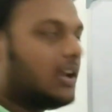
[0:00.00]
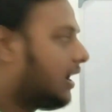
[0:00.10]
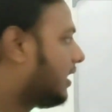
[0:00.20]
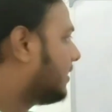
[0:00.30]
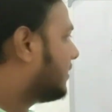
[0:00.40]

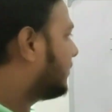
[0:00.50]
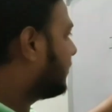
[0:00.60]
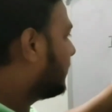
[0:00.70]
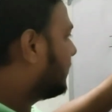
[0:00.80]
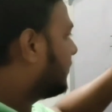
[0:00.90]
and
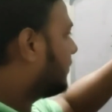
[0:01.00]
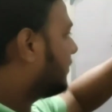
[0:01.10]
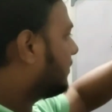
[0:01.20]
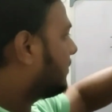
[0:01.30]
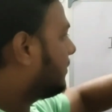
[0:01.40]

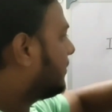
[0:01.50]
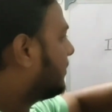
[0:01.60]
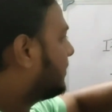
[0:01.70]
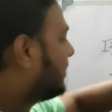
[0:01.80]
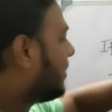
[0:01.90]

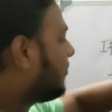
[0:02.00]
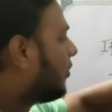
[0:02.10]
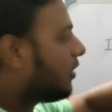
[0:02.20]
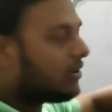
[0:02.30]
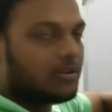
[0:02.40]
same
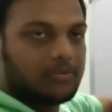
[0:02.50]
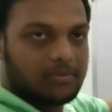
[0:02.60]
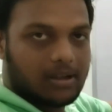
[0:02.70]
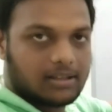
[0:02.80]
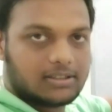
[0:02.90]
for
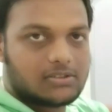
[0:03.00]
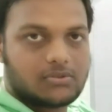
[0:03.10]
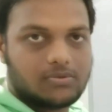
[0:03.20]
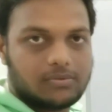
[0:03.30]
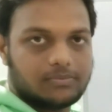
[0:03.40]
others
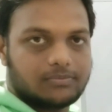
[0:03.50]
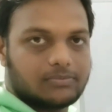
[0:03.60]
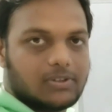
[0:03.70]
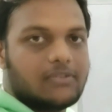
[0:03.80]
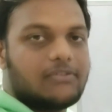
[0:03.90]
too.
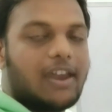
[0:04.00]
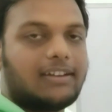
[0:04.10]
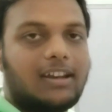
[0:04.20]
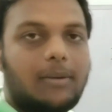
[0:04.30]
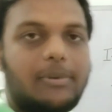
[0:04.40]

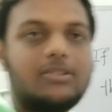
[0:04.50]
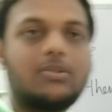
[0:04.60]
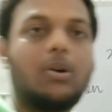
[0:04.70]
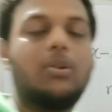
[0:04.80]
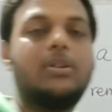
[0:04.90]
Factor
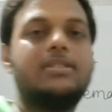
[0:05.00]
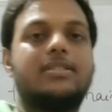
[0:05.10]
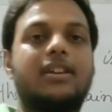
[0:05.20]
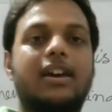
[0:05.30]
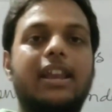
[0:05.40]
means
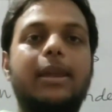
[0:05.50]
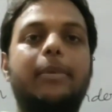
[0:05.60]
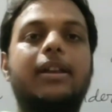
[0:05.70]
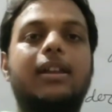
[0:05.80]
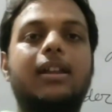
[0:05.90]
always
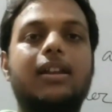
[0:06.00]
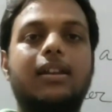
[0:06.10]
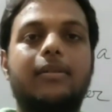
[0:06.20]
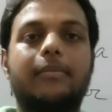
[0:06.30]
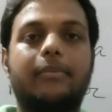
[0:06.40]

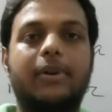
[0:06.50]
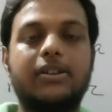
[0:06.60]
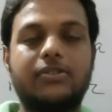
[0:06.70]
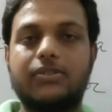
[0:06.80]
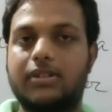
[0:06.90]
remainder
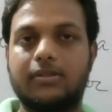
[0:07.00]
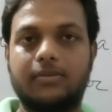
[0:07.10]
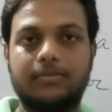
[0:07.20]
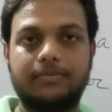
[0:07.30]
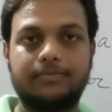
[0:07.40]
must
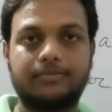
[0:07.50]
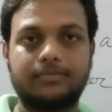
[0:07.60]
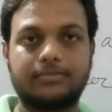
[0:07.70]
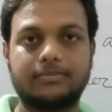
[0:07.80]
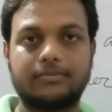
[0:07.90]
0.
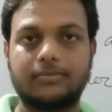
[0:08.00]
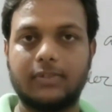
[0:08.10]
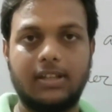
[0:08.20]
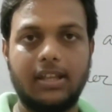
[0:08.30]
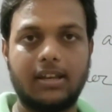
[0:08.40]

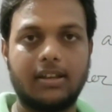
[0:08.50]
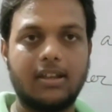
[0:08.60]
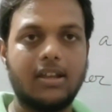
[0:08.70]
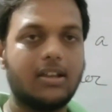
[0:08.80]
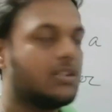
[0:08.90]
Clear?
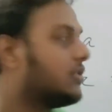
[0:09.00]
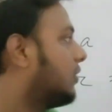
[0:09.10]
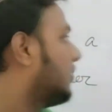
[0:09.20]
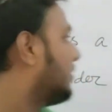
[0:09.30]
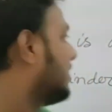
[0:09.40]

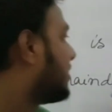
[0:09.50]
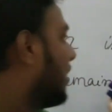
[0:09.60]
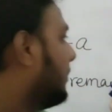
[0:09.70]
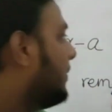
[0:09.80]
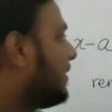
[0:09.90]
So this
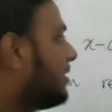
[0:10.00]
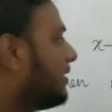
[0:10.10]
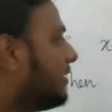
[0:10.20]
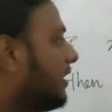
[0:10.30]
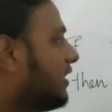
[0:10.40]

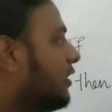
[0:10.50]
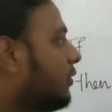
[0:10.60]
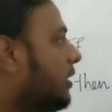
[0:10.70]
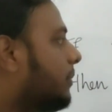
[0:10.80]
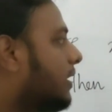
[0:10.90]
complete the
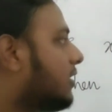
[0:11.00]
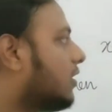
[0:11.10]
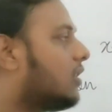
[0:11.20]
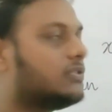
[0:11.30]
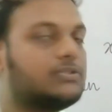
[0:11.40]
theory
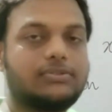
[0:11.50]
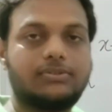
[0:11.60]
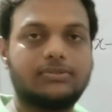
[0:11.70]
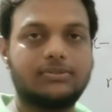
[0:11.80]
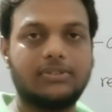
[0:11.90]
part of
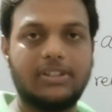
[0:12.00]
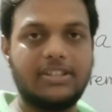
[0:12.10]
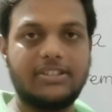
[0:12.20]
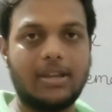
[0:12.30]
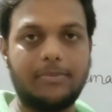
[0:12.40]

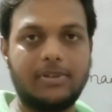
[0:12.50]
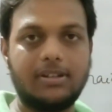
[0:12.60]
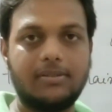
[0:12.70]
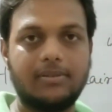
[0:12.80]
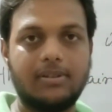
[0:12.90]
this chapter,